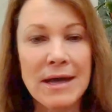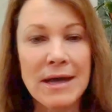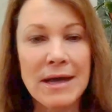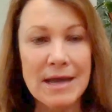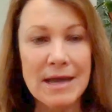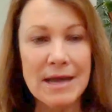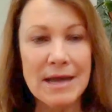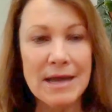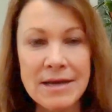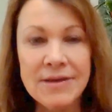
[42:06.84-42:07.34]
at
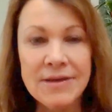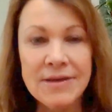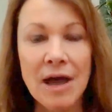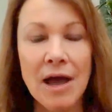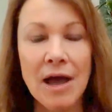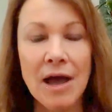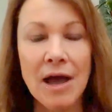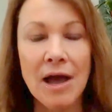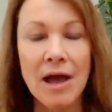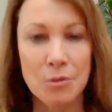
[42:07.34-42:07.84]
any
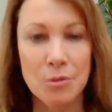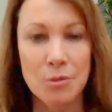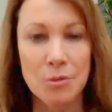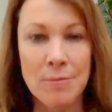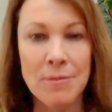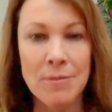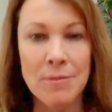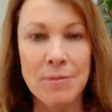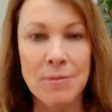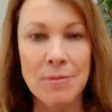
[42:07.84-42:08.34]
time that
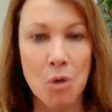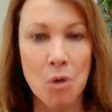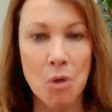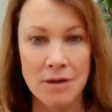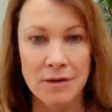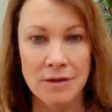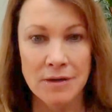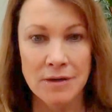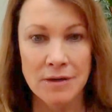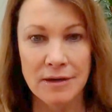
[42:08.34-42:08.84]
women
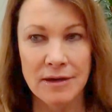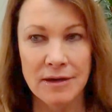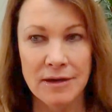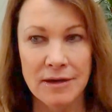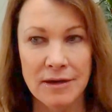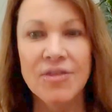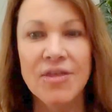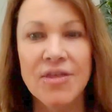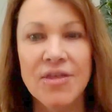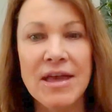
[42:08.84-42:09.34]
want,
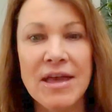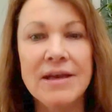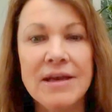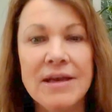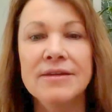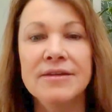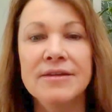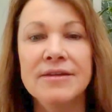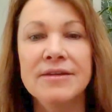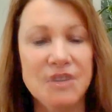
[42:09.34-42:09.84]
they
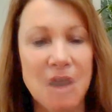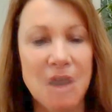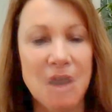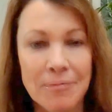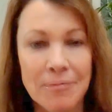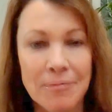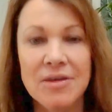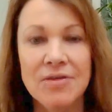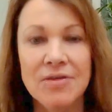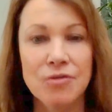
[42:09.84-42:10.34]
can stop
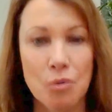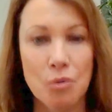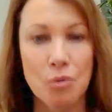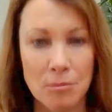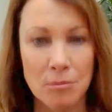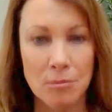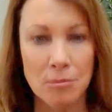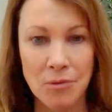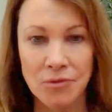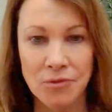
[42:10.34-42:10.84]
these
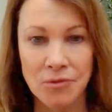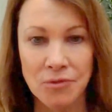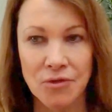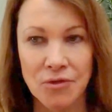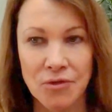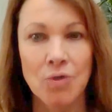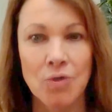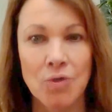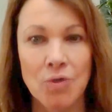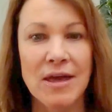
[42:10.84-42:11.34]
hormones,
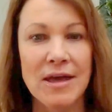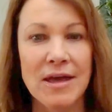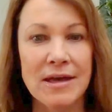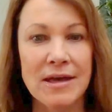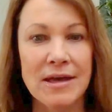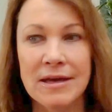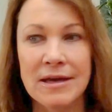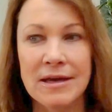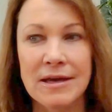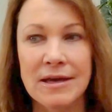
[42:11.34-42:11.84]
or they
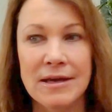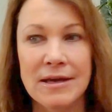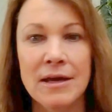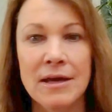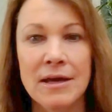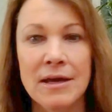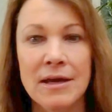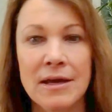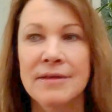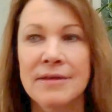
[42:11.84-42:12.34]
can
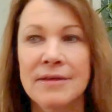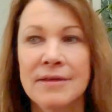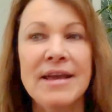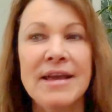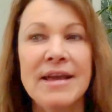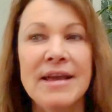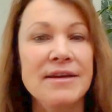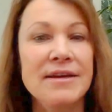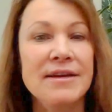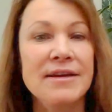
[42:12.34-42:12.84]

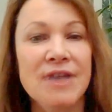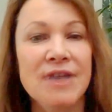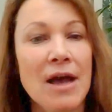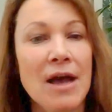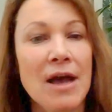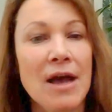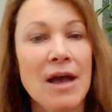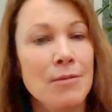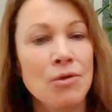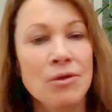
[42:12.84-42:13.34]

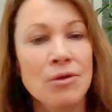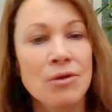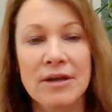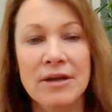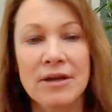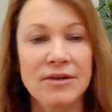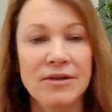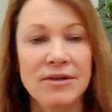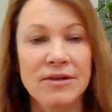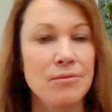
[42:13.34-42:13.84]
decide I'm only
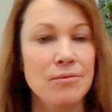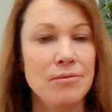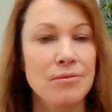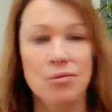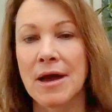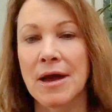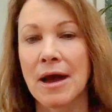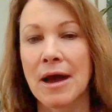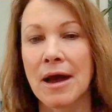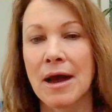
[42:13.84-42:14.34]
going to sleep
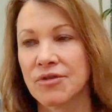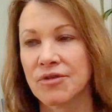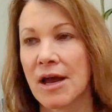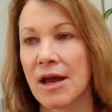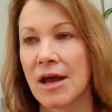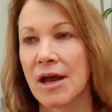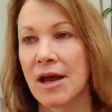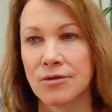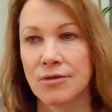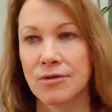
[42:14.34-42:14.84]
3 hours a
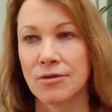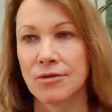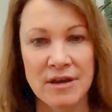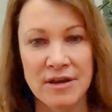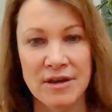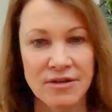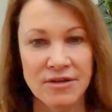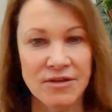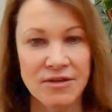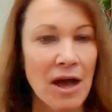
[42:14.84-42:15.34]
night, or
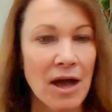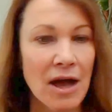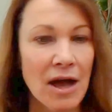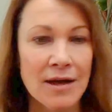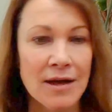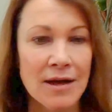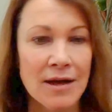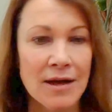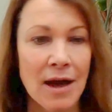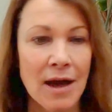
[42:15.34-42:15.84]
they
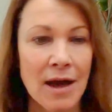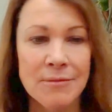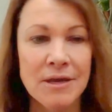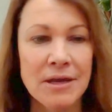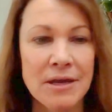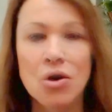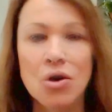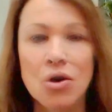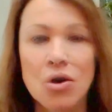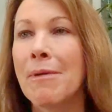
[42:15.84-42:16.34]
decide I'm
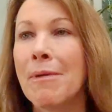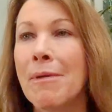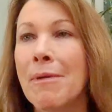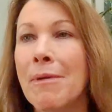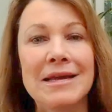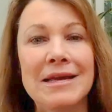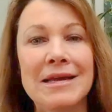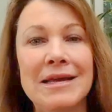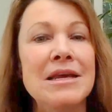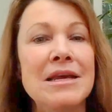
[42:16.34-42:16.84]
going to go
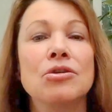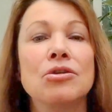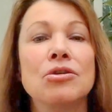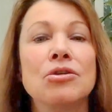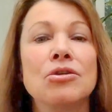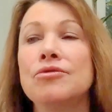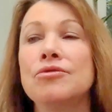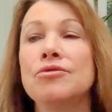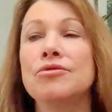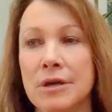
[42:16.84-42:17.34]
back and eat
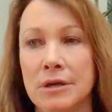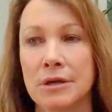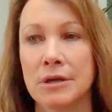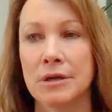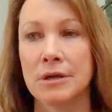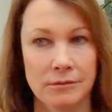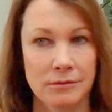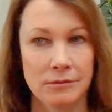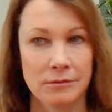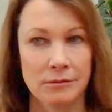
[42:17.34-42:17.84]
gluten,
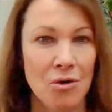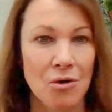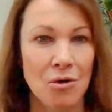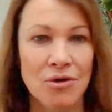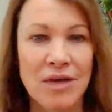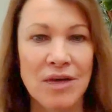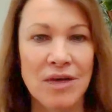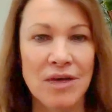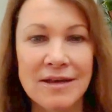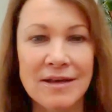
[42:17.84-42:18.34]
or
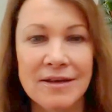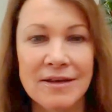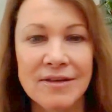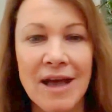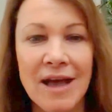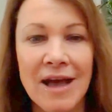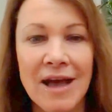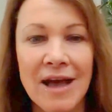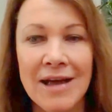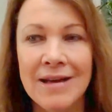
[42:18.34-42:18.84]
they can
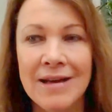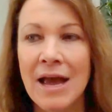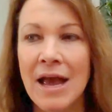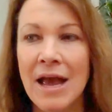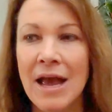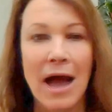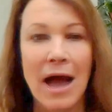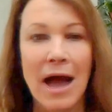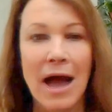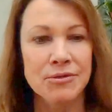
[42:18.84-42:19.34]
decide
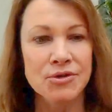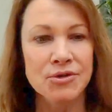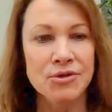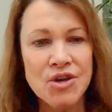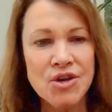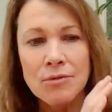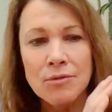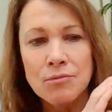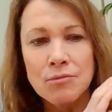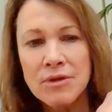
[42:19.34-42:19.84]
I'm
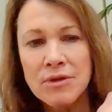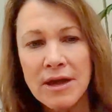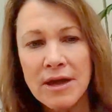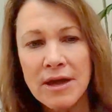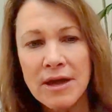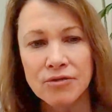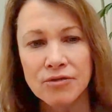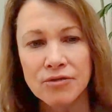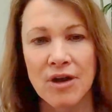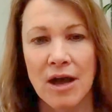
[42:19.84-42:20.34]
done with
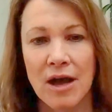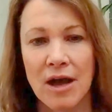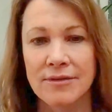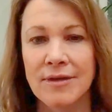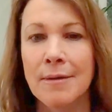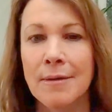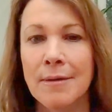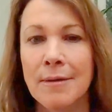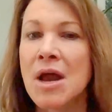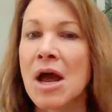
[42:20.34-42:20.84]
exercise.
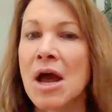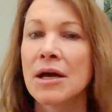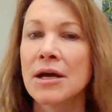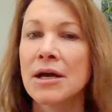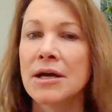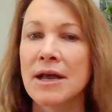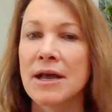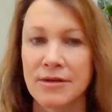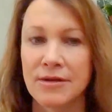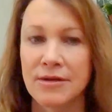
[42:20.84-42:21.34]
I'm not going
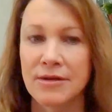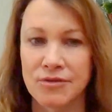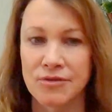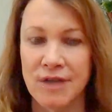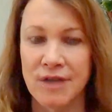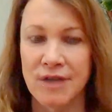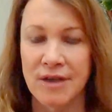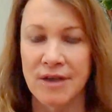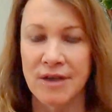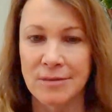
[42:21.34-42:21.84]
to
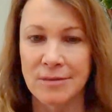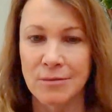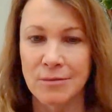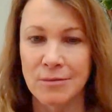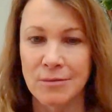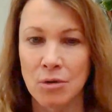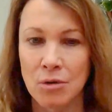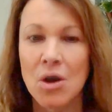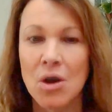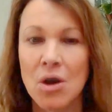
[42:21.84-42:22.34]
exercise
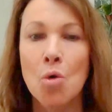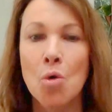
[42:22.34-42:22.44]
anymore.